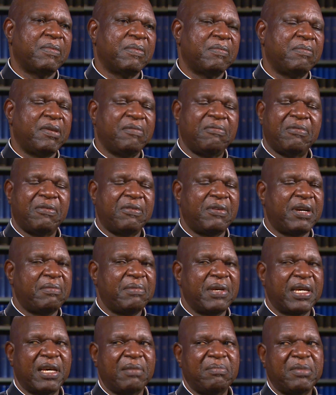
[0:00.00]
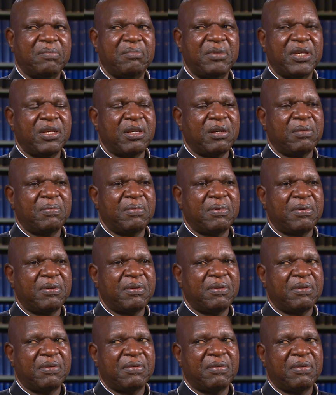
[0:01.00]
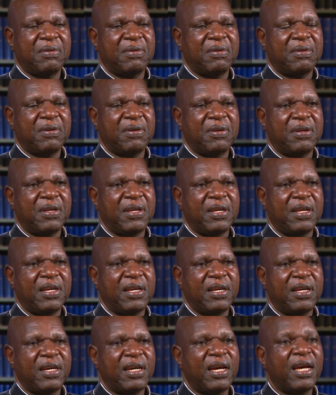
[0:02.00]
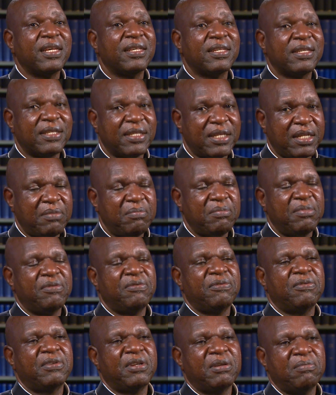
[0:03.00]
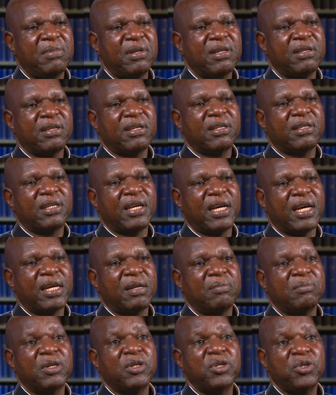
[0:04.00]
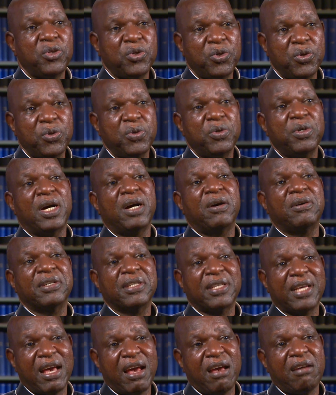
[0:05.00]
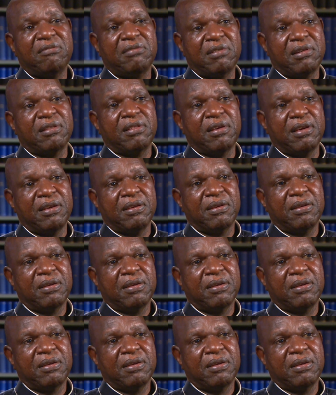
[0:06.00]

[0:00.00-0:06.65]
Before I became a bishop, I sit before the Blessed Sacrament 2 hours every day.